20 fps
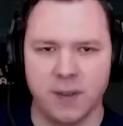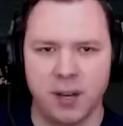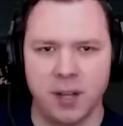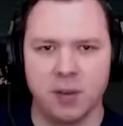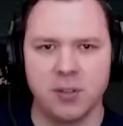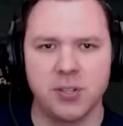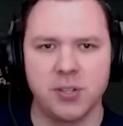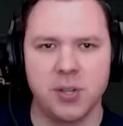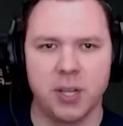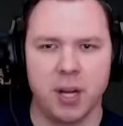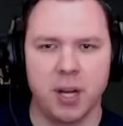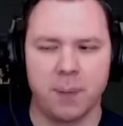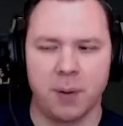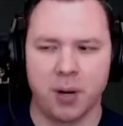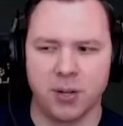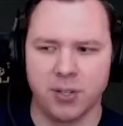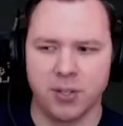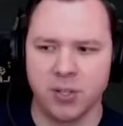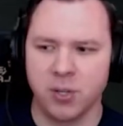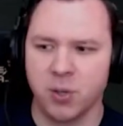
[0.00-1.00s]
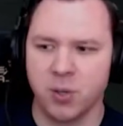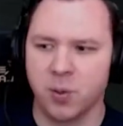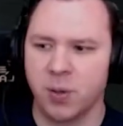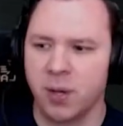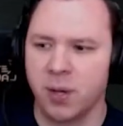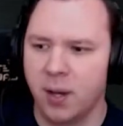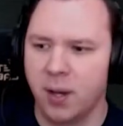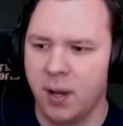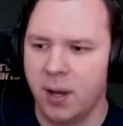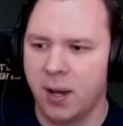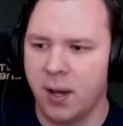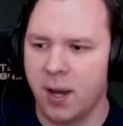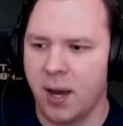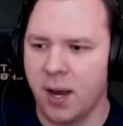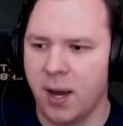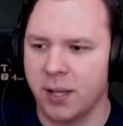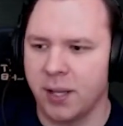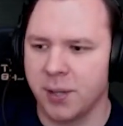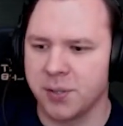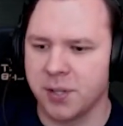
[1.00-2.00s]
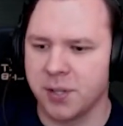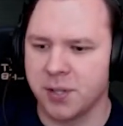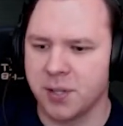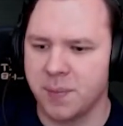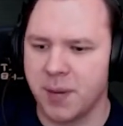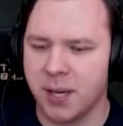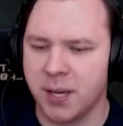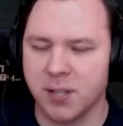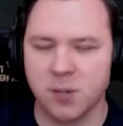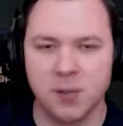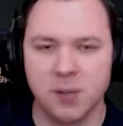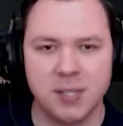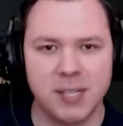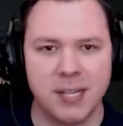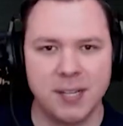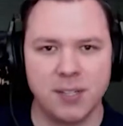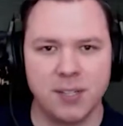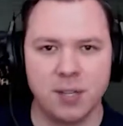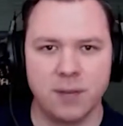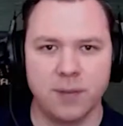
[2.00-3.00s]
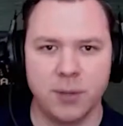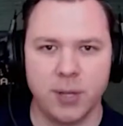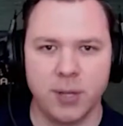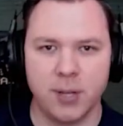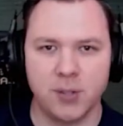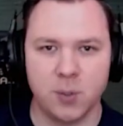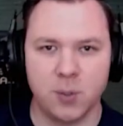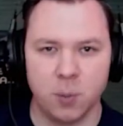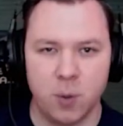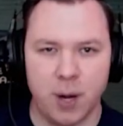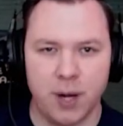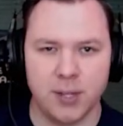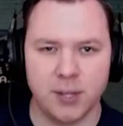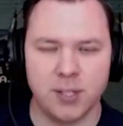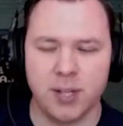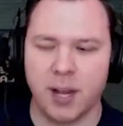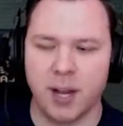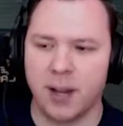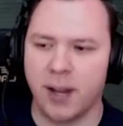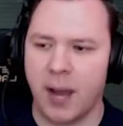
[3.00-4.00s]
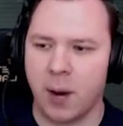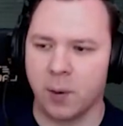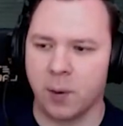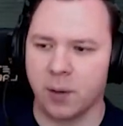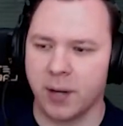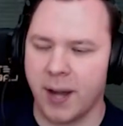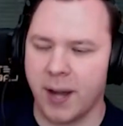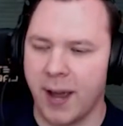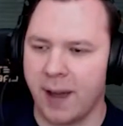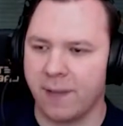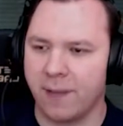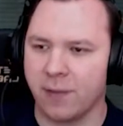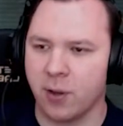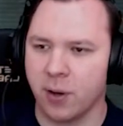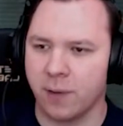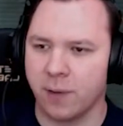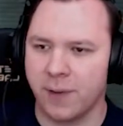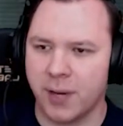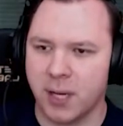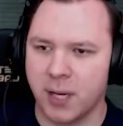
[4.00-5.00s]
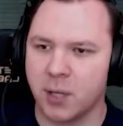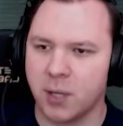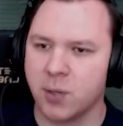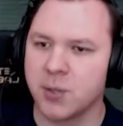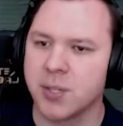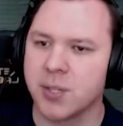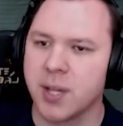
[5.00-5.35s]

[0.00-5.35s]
just so you get a part 2. Allows us to make it so it's easier for you guys to watch, not hour-and-a-half long videos,